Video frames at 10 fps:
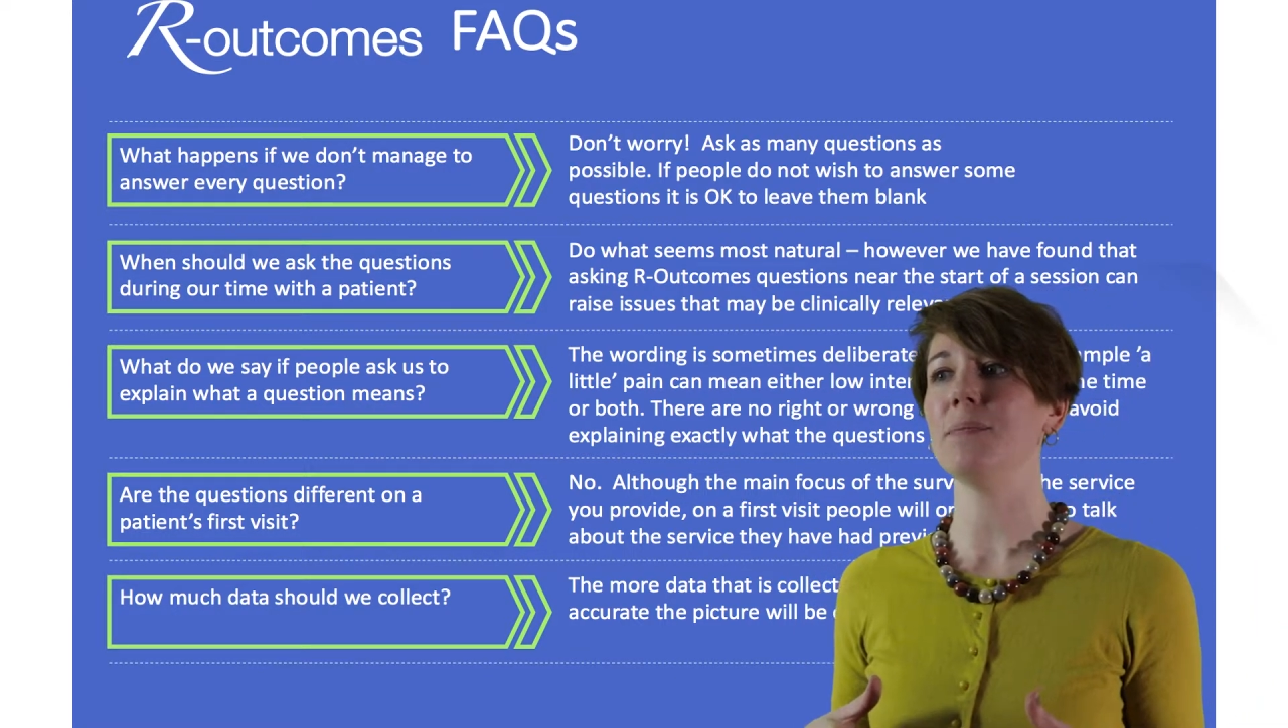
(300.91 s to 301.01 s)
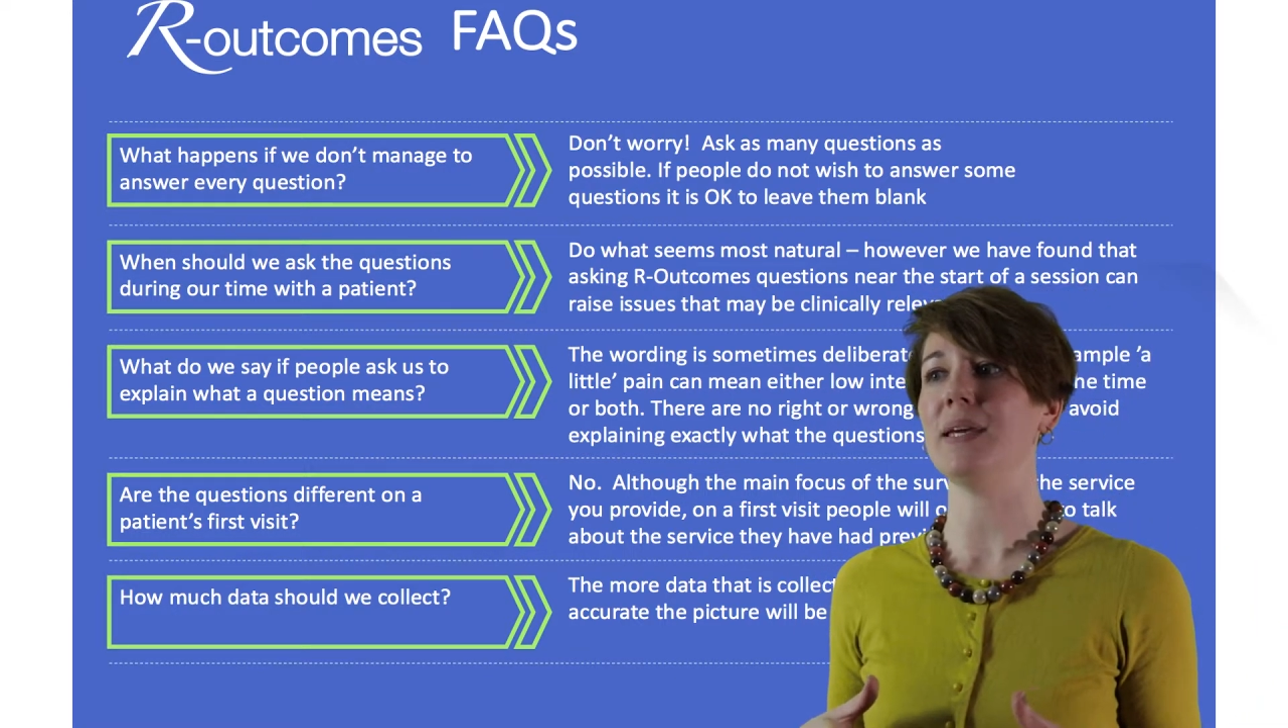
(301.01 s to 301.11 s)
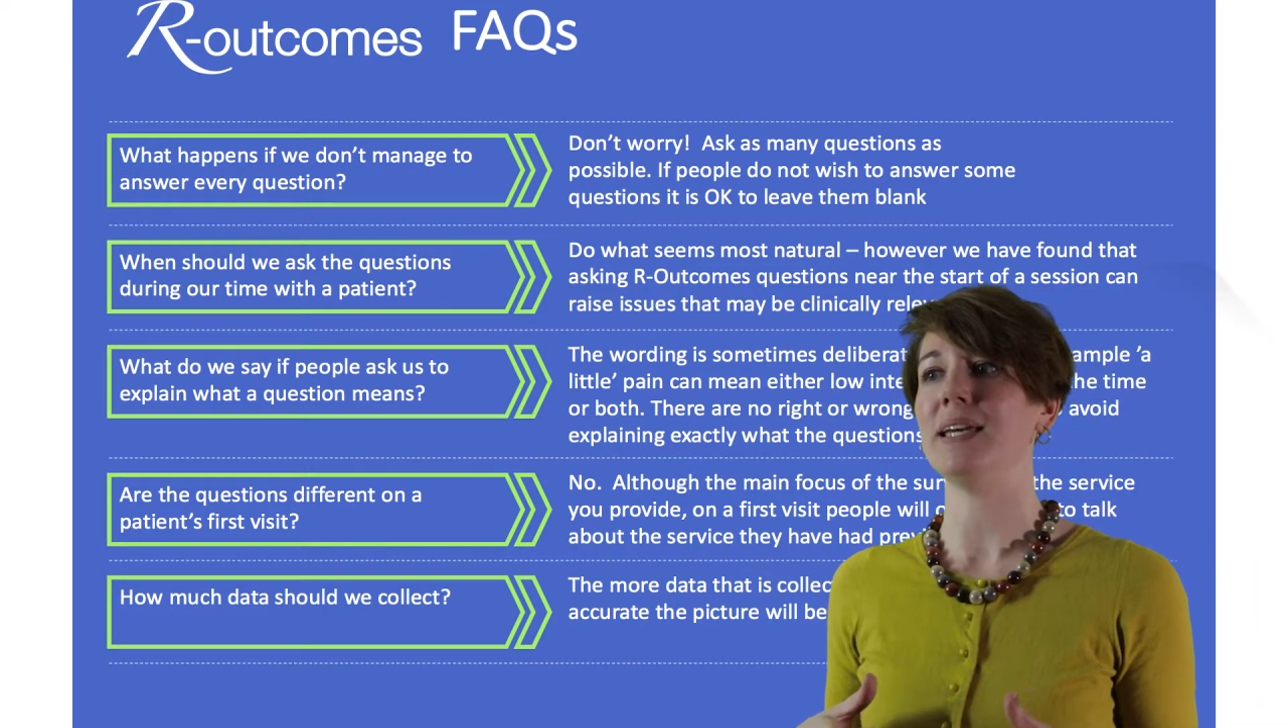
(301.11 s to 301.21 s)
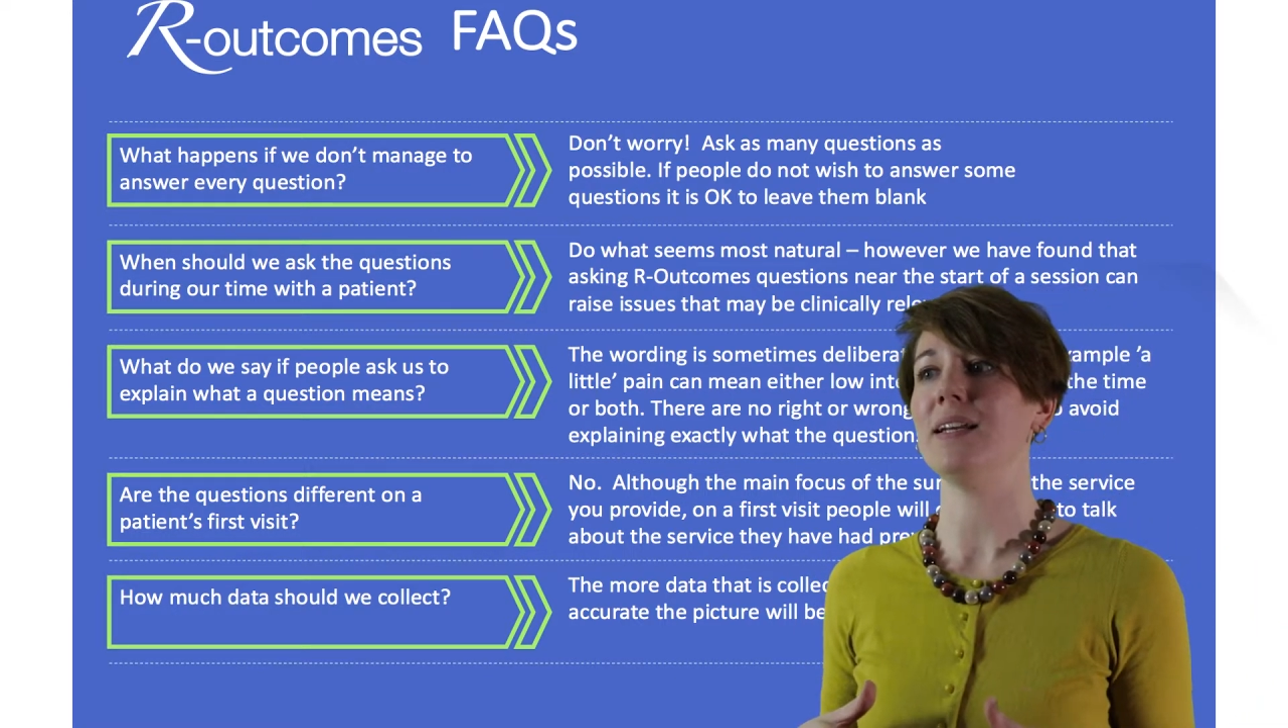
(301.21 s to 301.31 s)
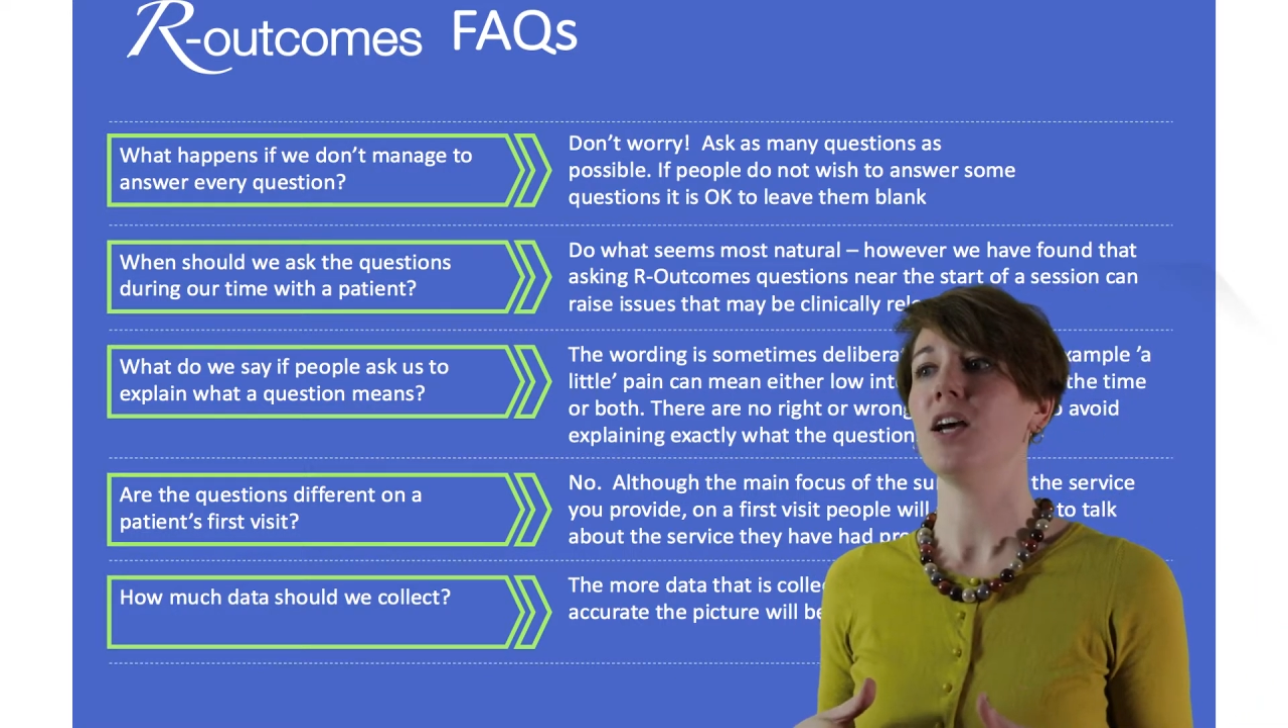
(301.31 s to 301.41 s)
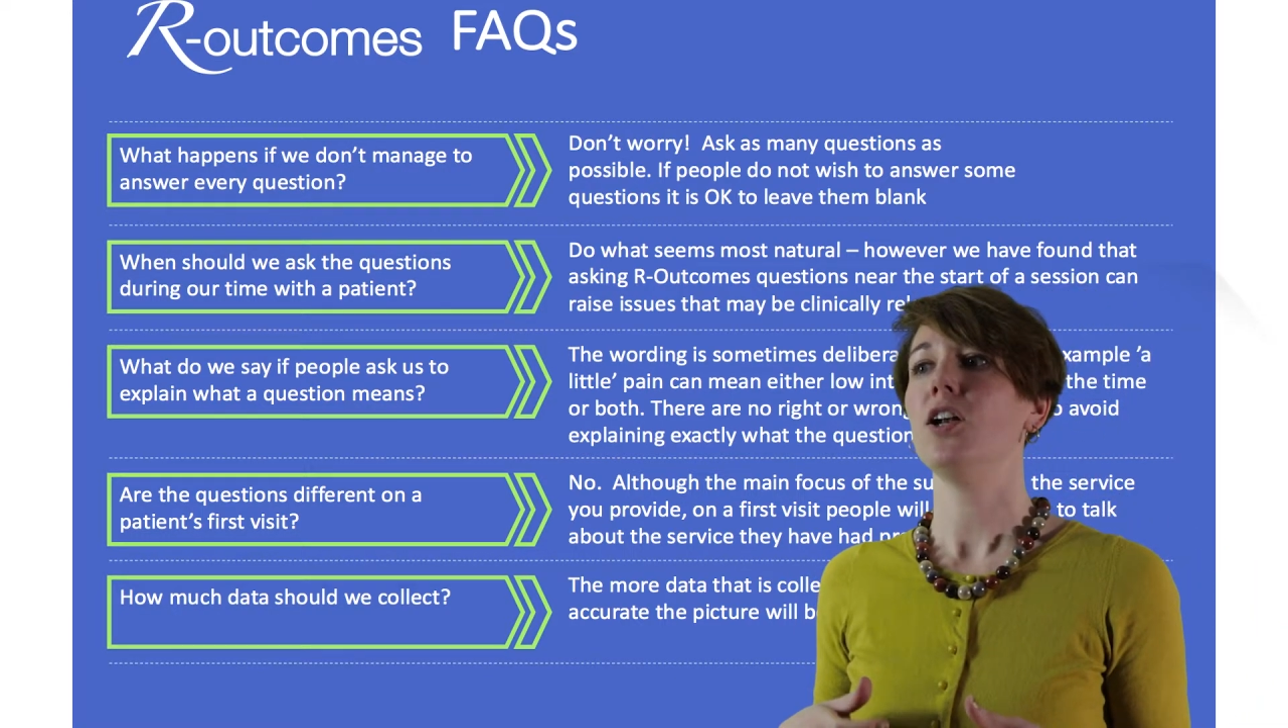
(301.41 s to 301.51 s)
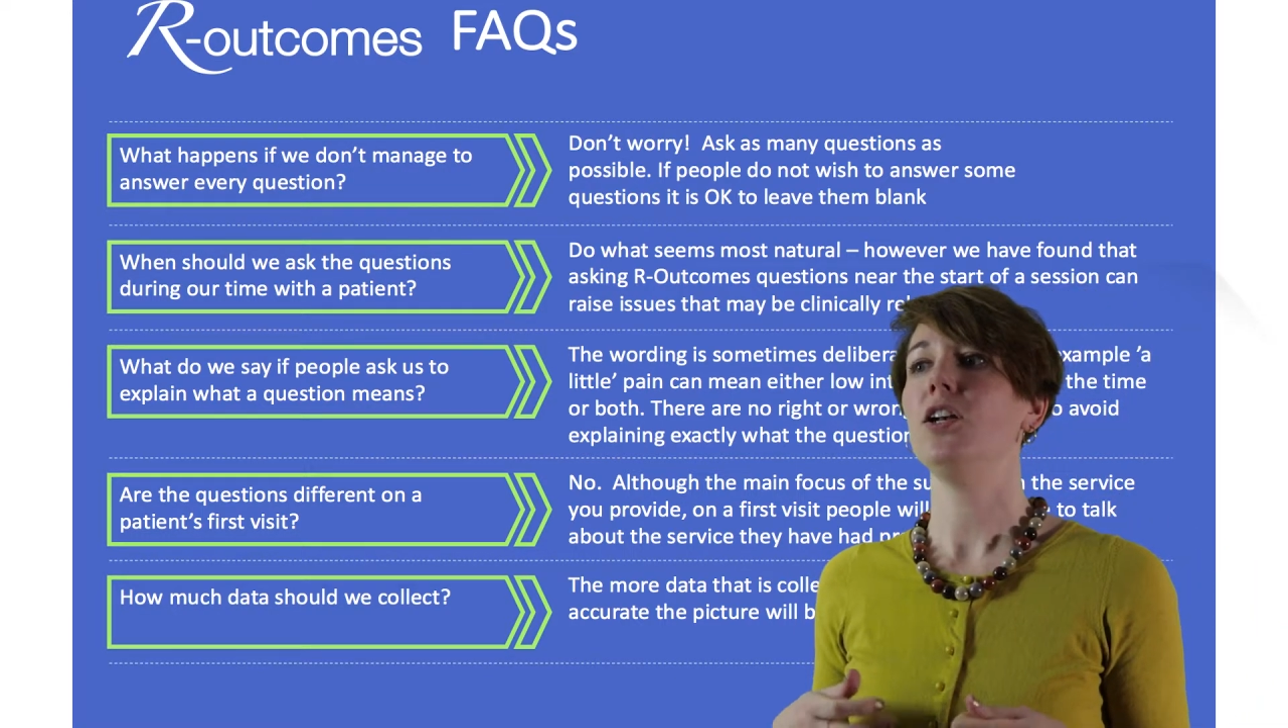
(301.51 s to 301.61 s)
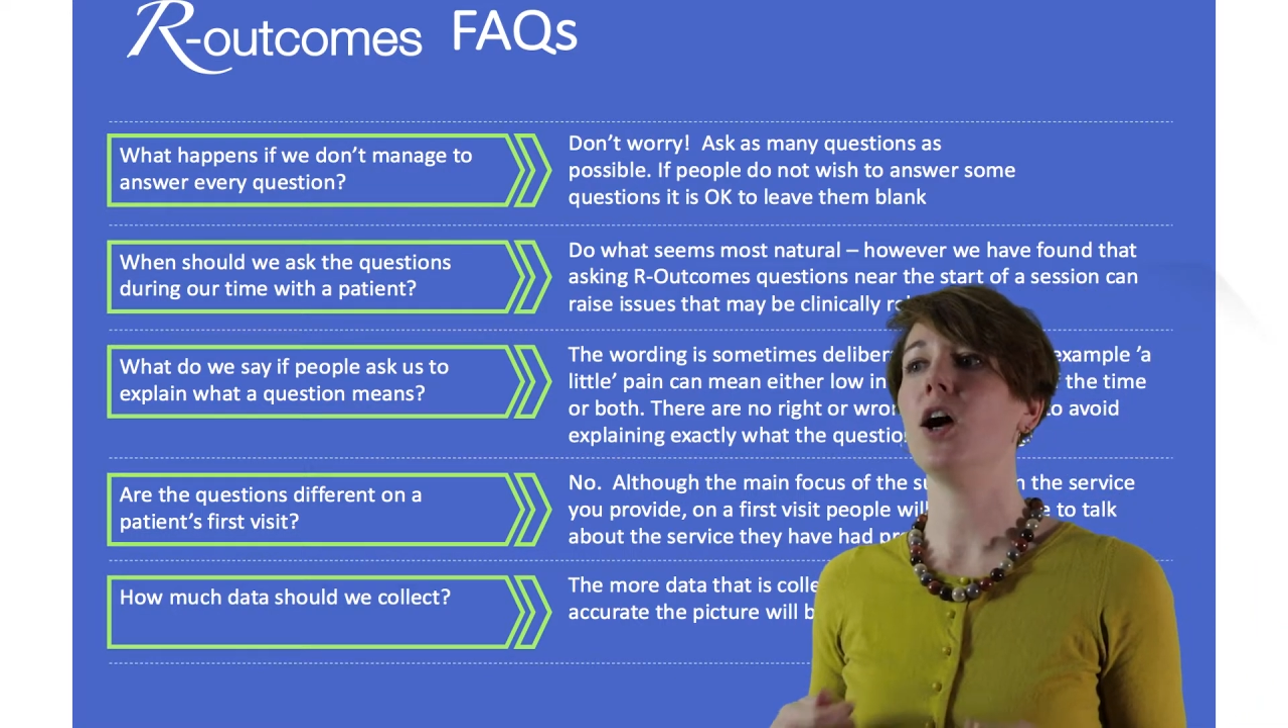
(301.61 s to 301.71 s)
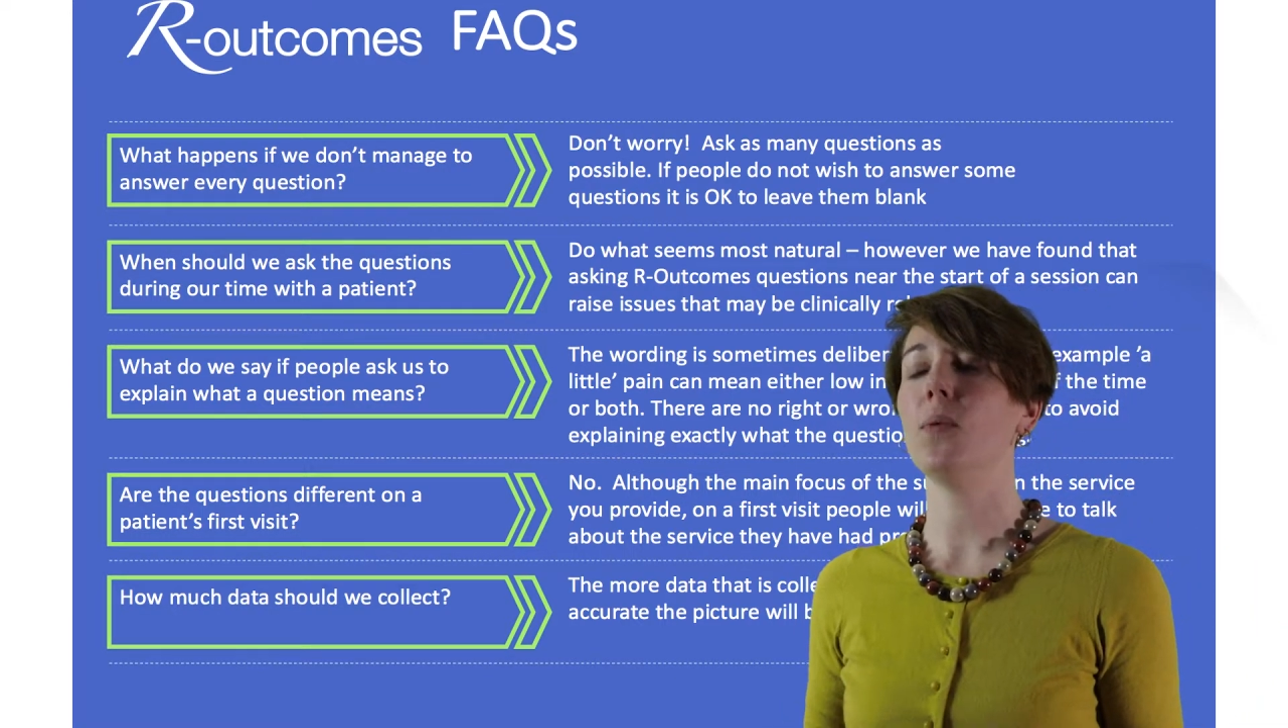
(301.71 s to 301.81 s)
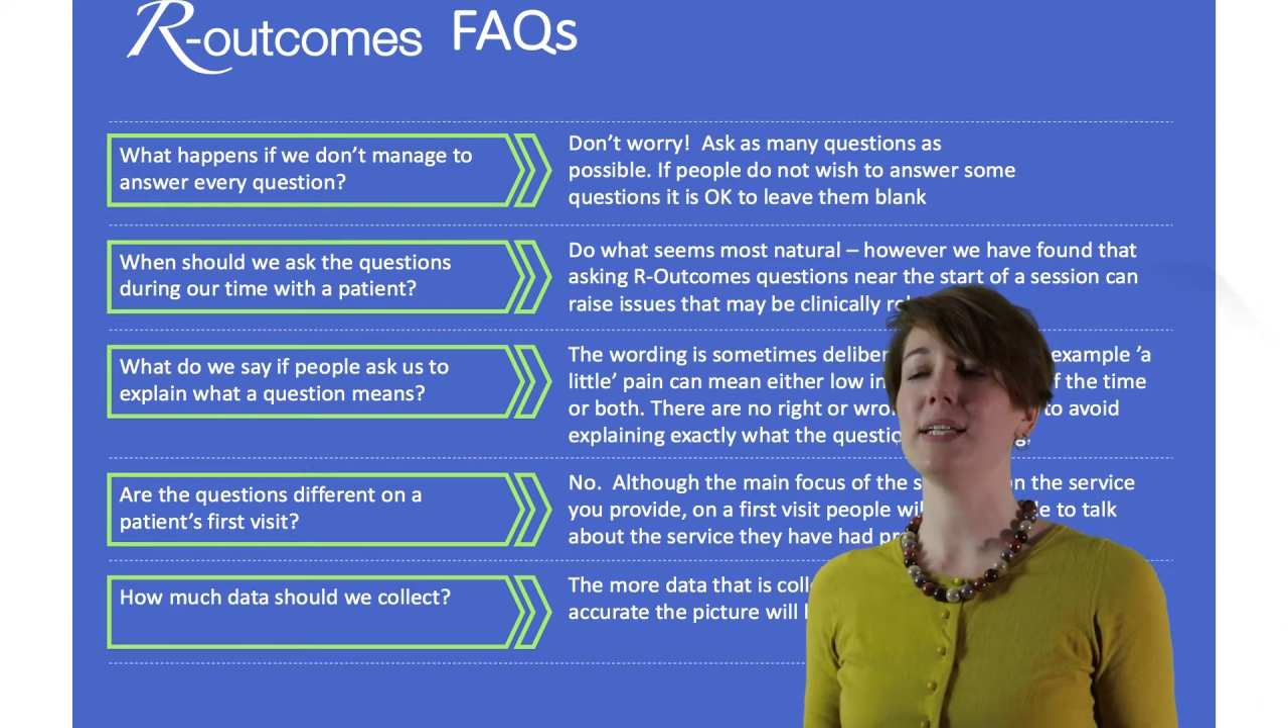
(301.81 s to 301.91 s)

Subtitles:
mean low